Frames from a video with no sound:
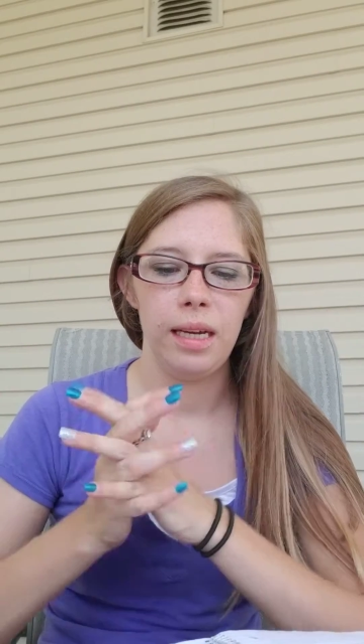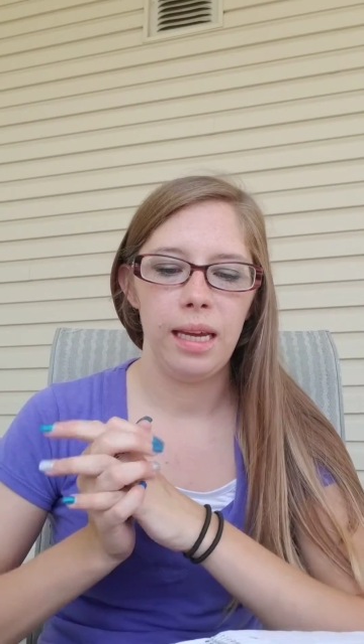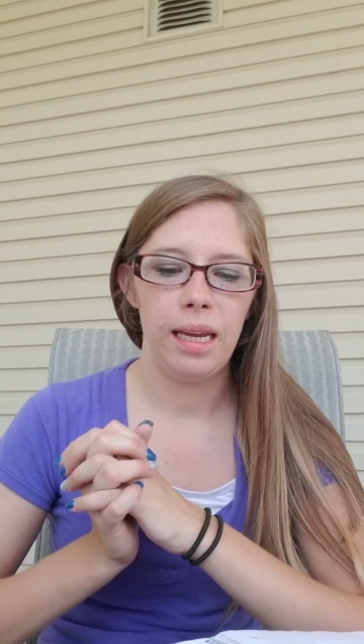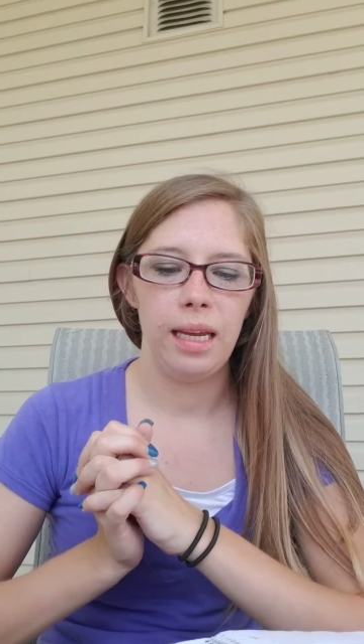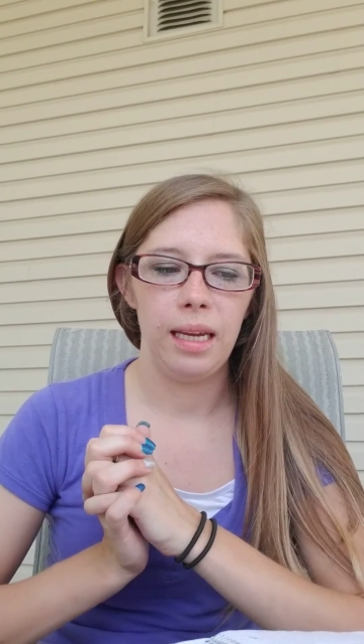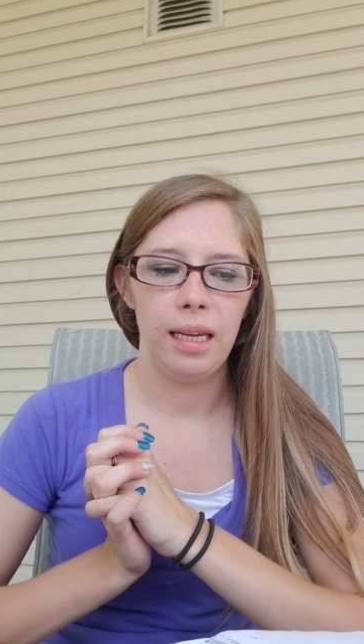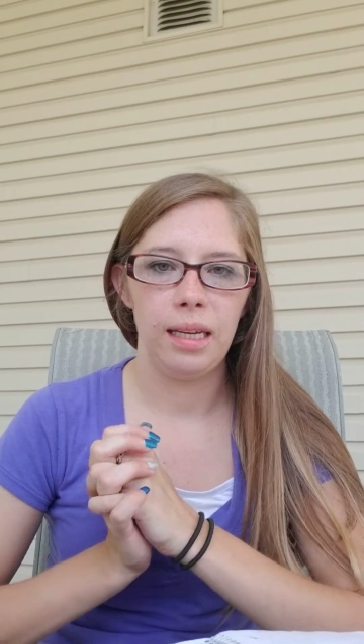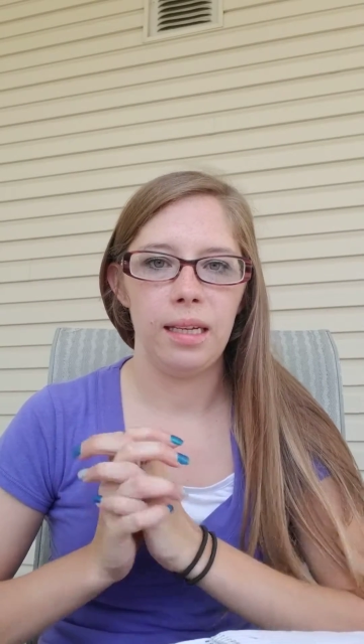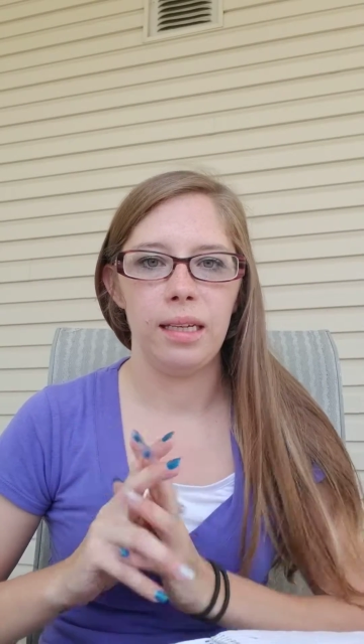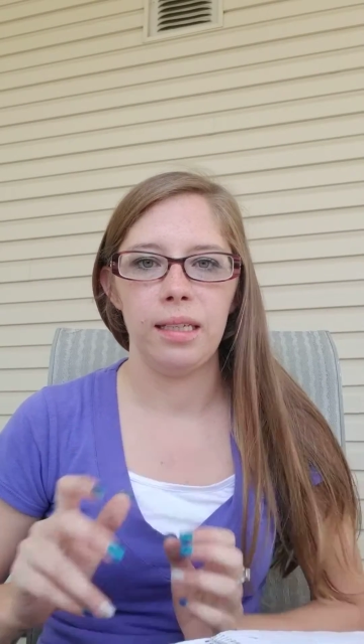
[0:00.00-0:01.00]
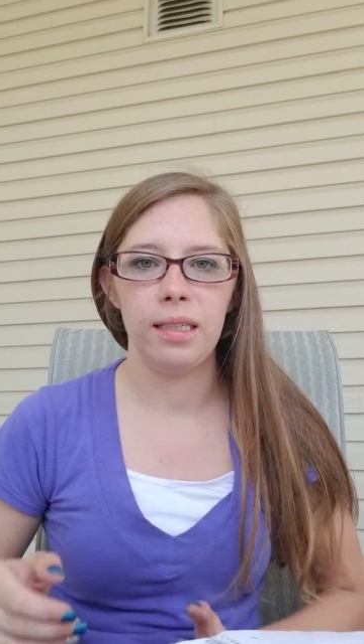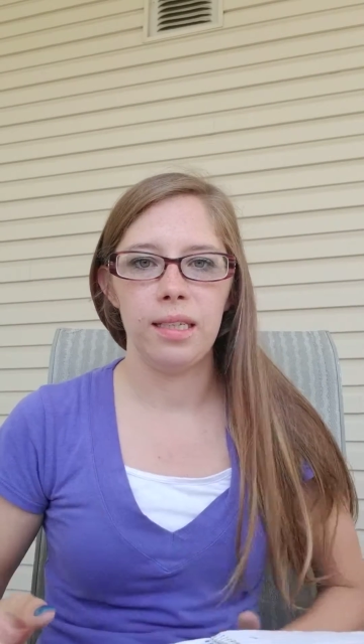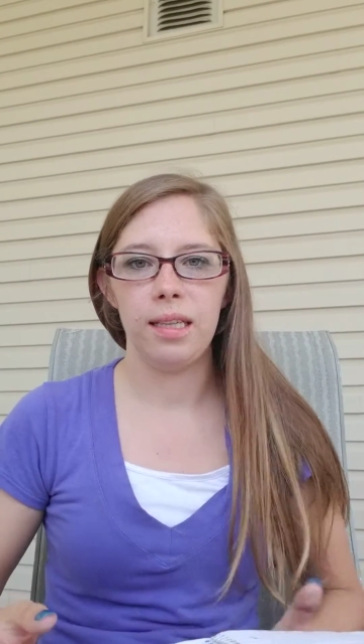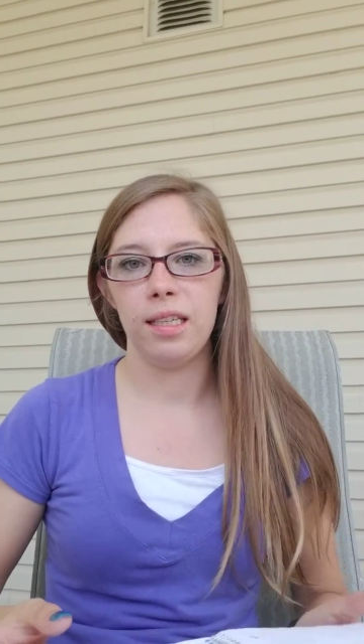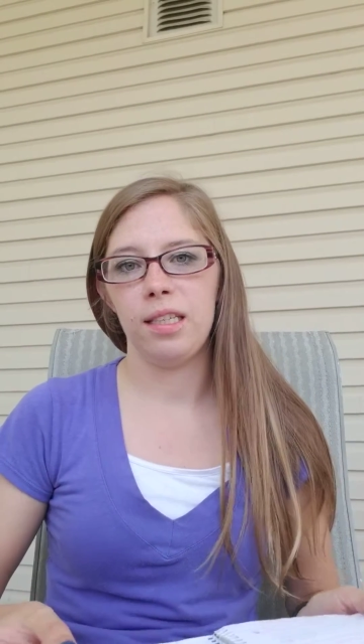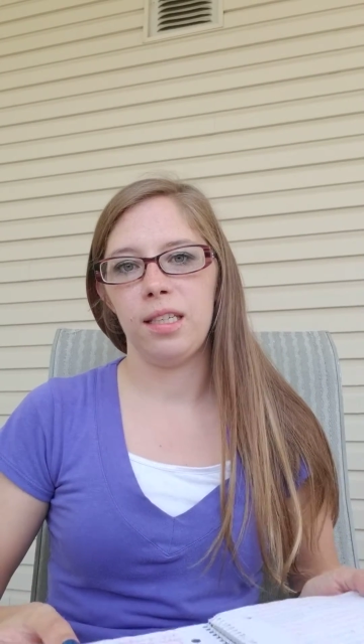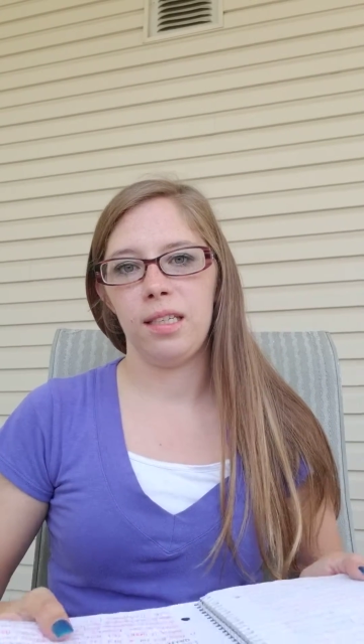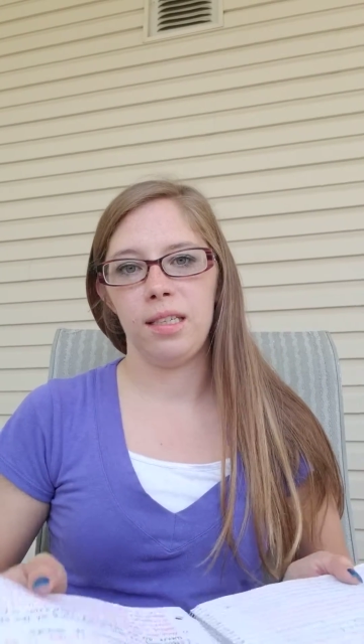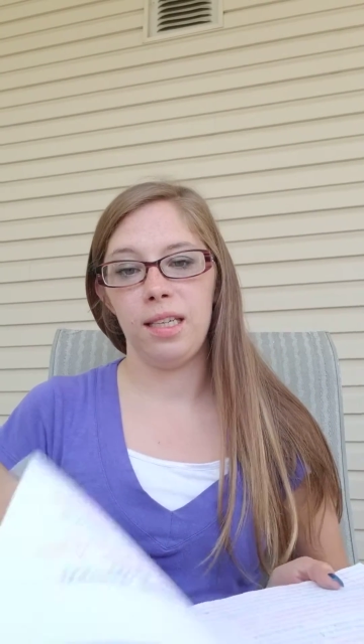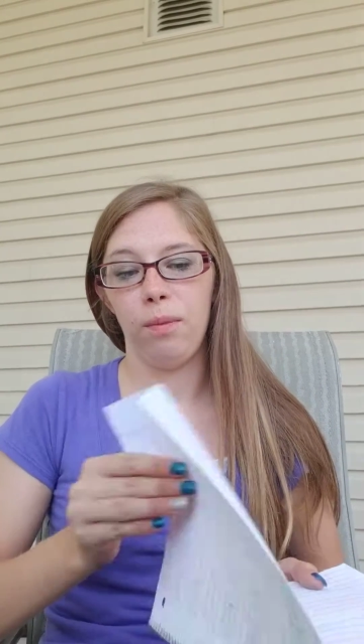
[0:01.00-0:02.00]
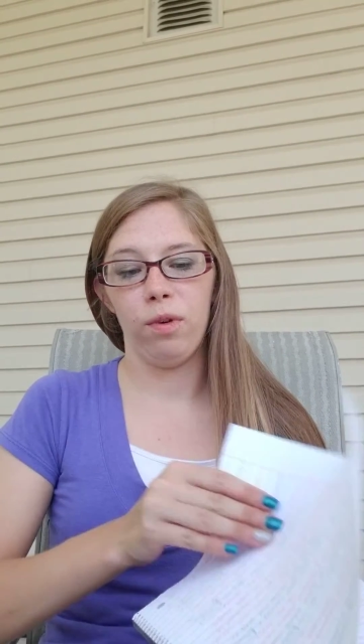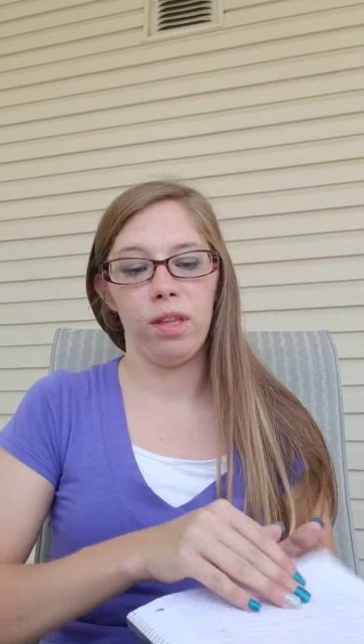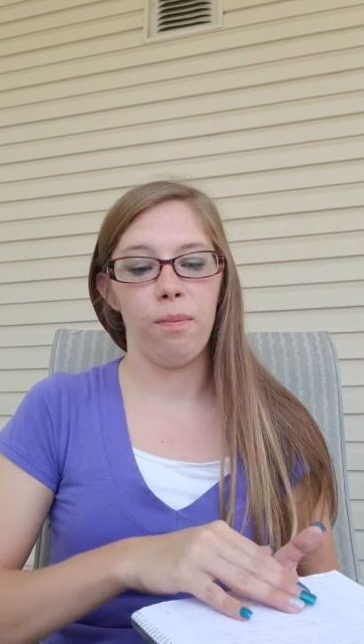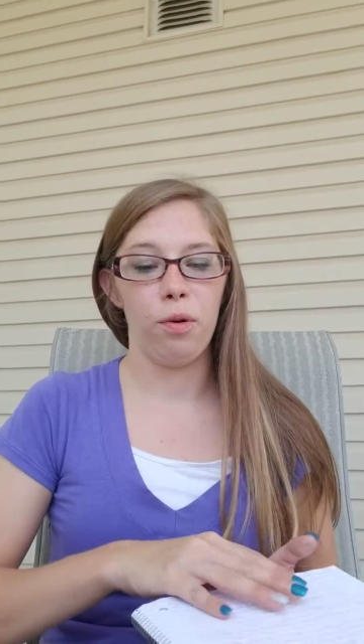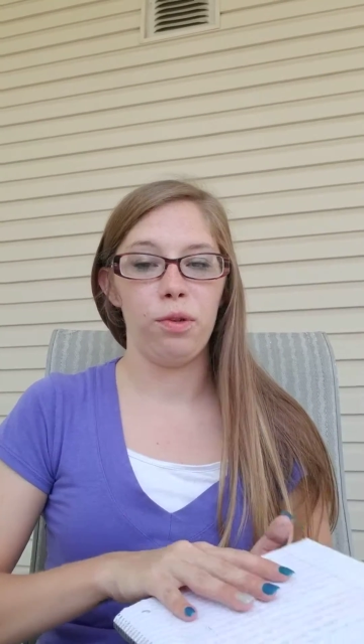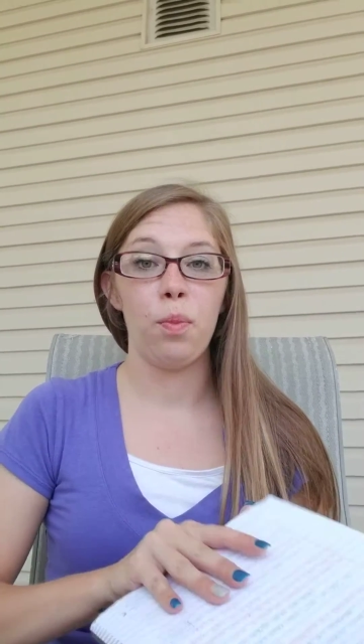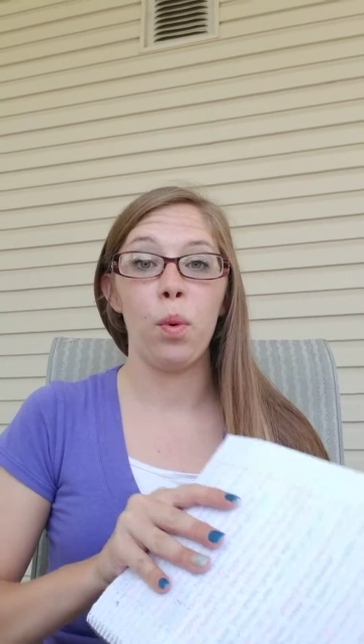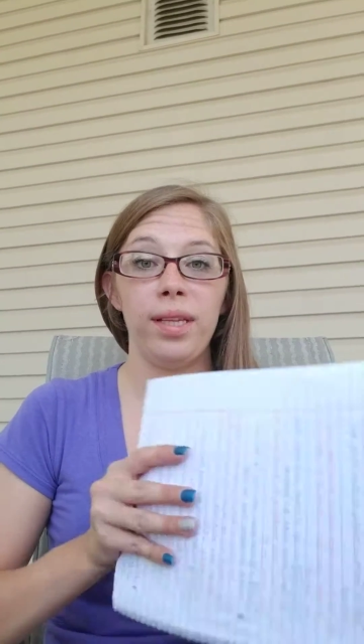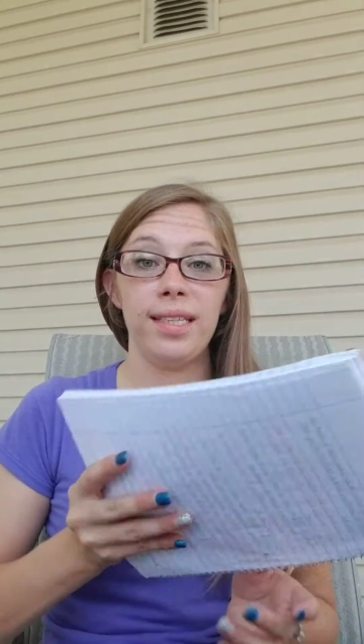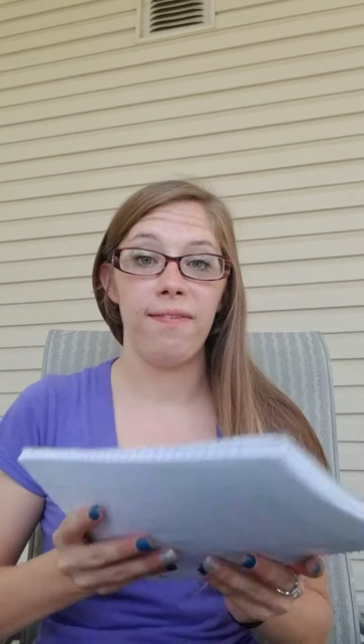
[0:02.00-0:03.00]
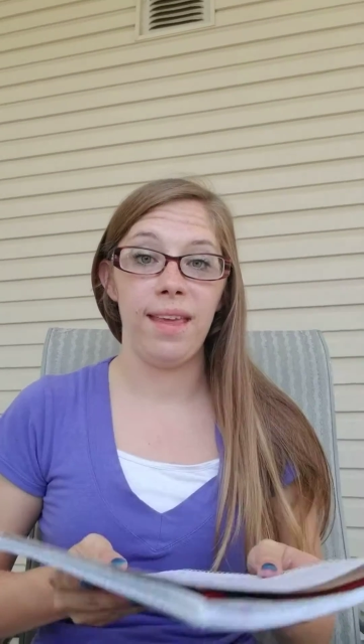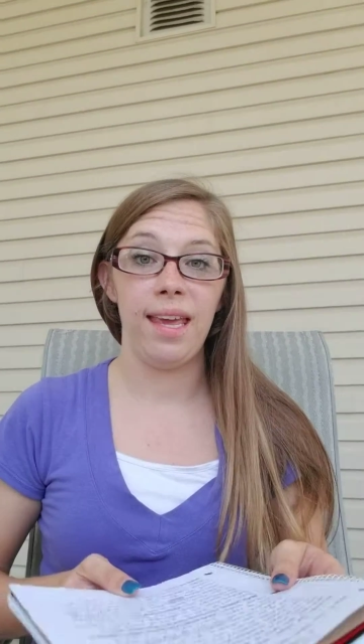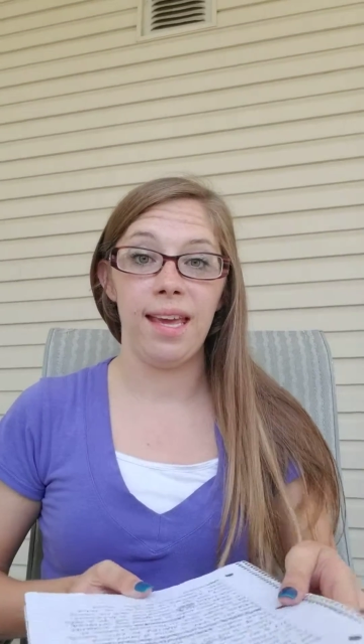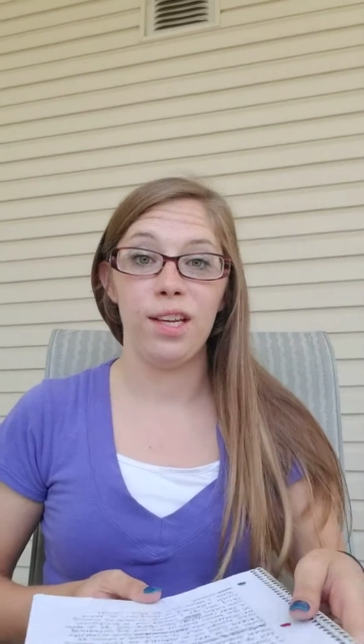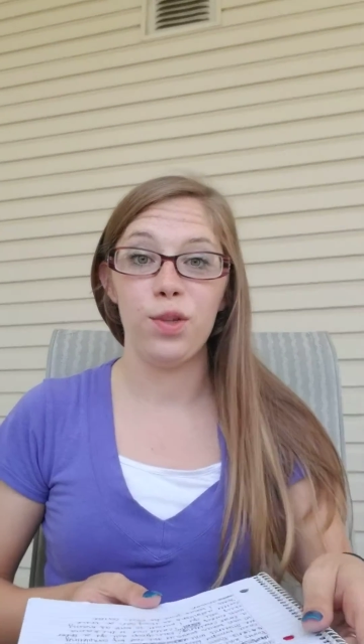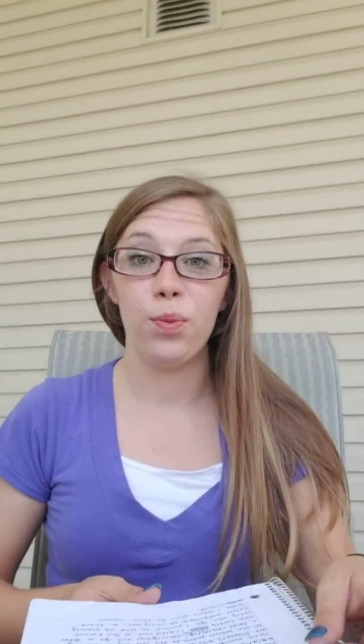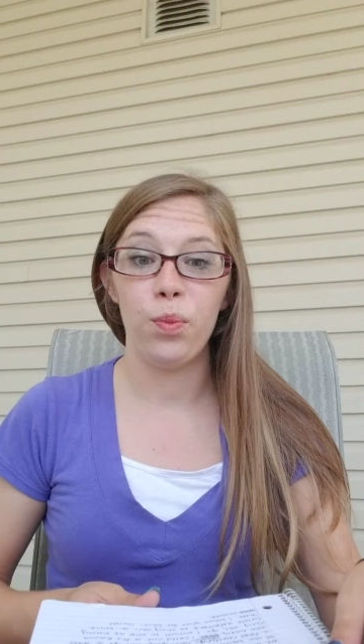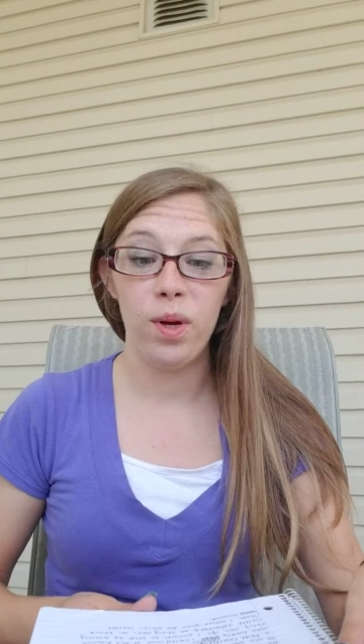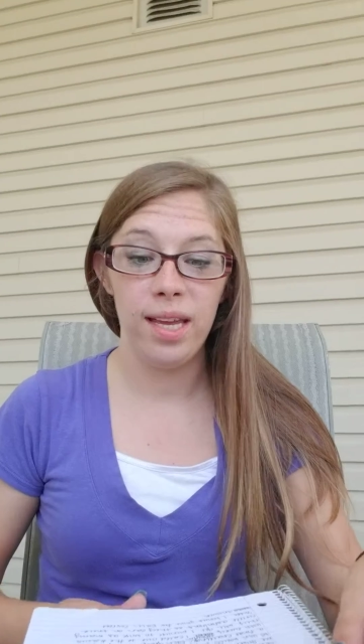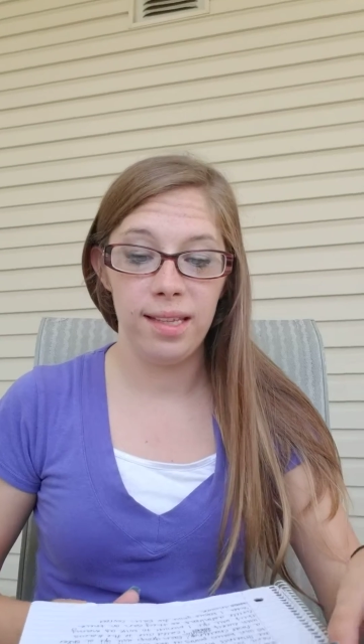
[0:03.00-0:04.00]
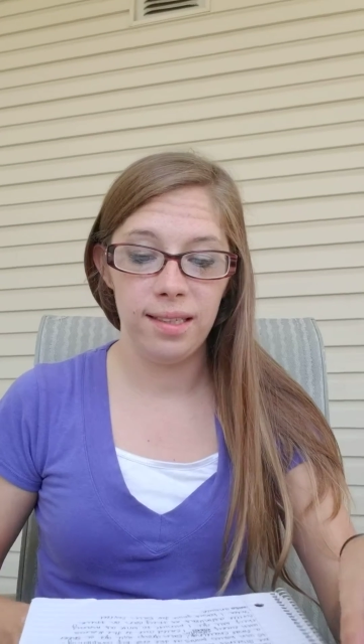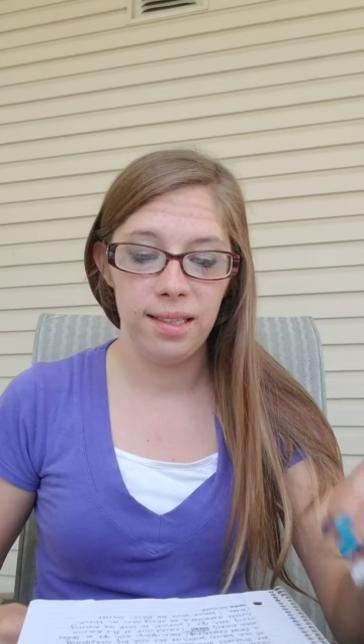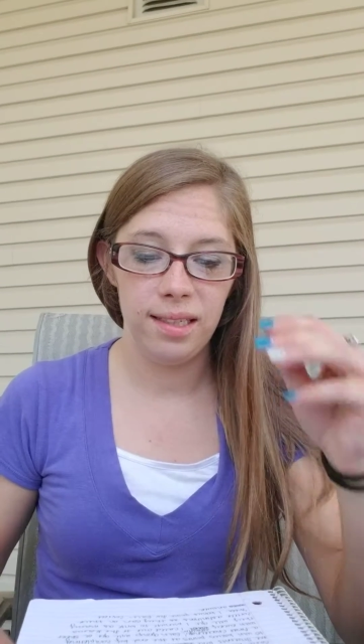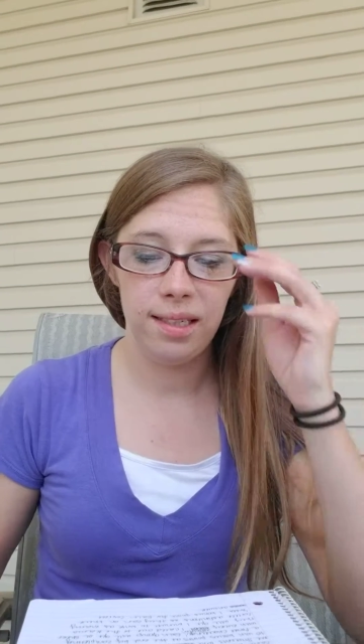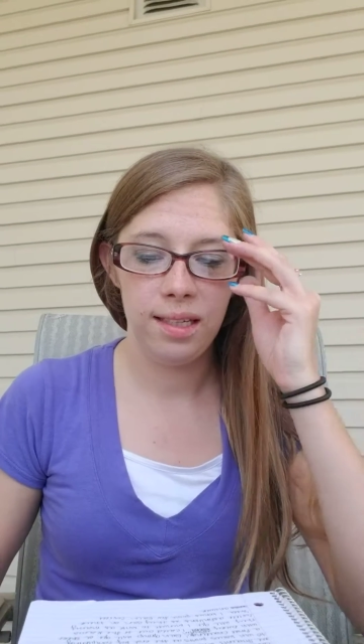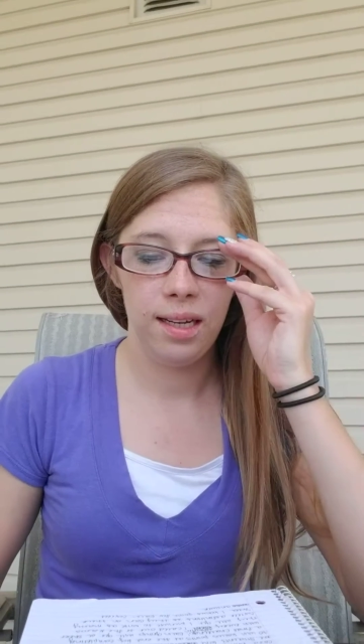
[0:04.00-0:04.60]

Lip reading: and this team with the most points at the end wins.